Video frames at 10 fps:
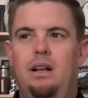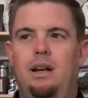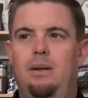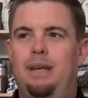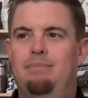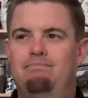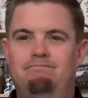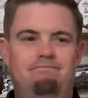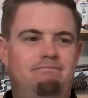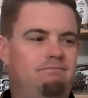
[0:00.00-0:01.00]
I mean,
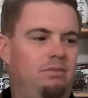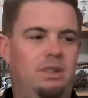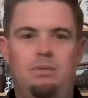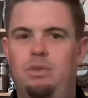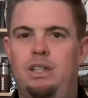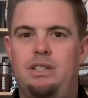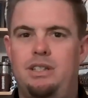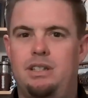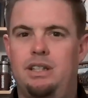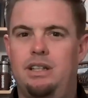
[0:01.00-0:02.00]

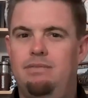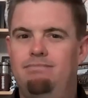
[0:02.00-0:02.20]
realistically,